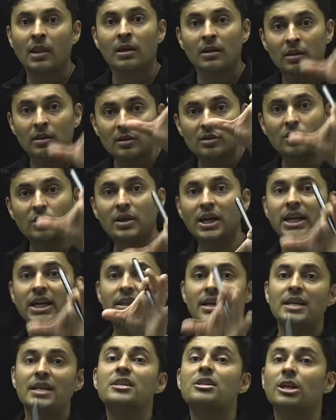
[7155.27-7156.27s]
So read the
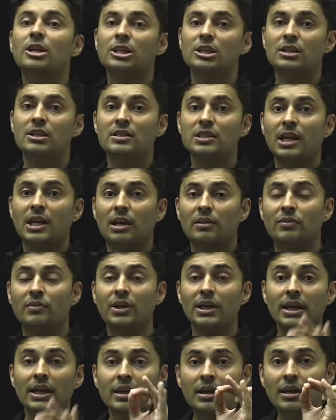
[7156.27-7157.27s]
instructions
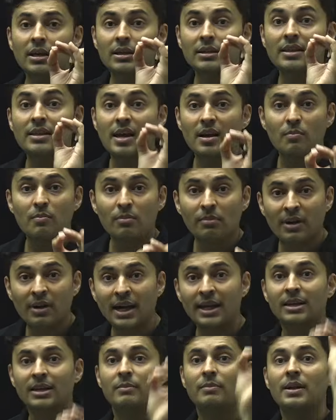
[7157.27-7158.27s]
carefully. There
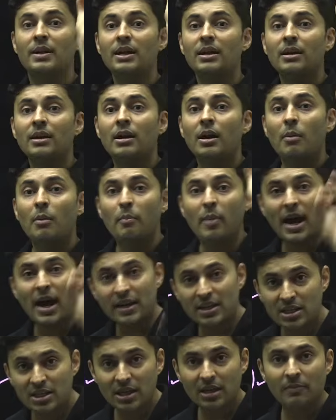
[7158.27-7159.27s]
might be
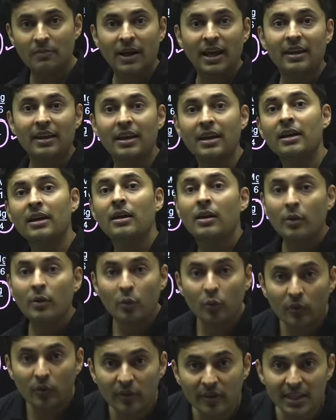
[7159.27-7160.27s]
partial marking
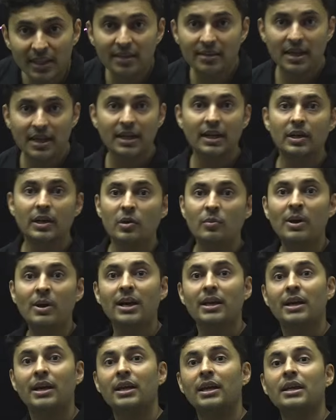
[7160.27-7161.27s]
with negative
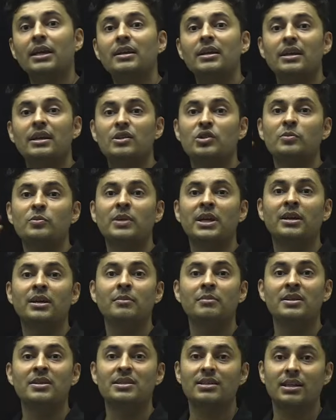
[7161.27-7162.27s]
marking in case you make a
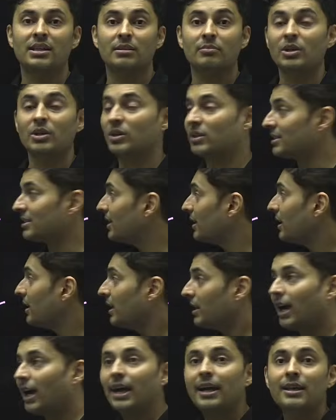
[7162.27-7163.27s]
mistake, because
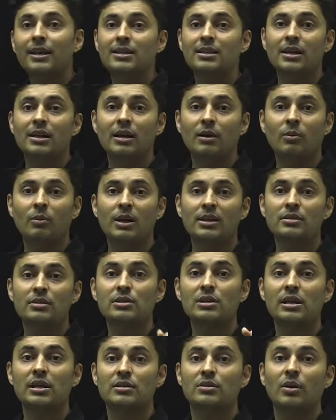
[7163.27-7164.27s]
IIT JEE Advanced
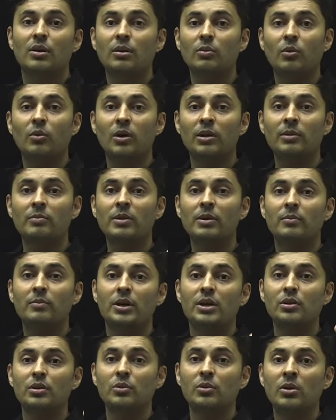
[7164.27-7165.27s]
does not want people
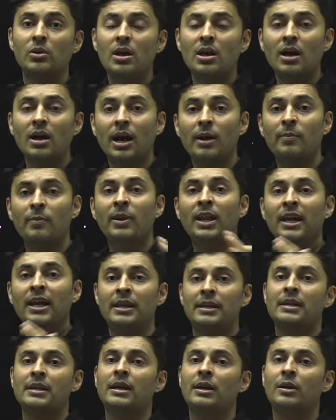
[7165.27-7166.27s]
to apply any
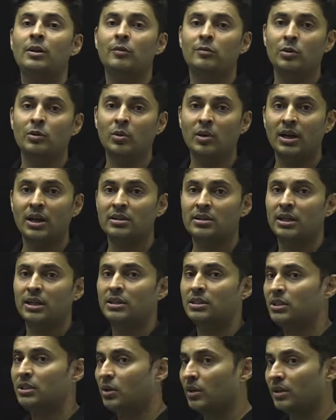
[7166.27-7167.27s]
kind of Tukka strategy
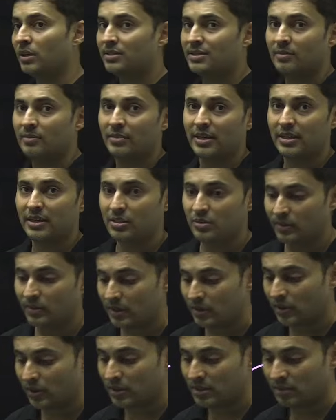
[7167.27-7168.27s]
or some guesswork
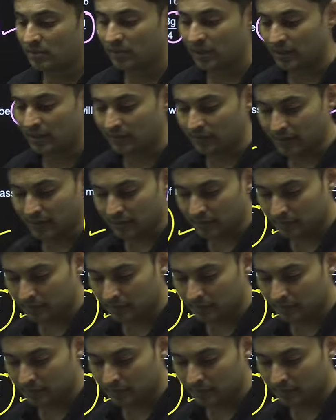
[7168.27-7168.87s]
or some gut feeling.